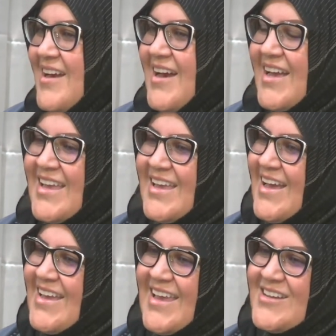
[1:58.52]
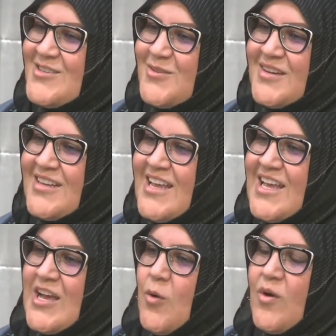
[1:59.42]
I can't do
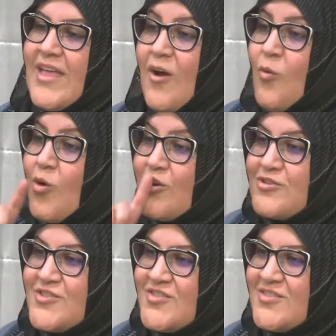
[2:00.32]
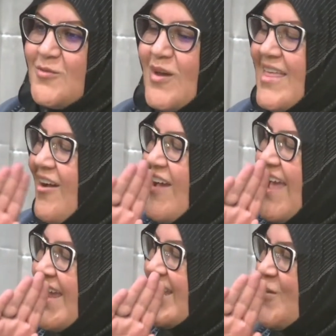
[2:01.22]
it. Without words, without any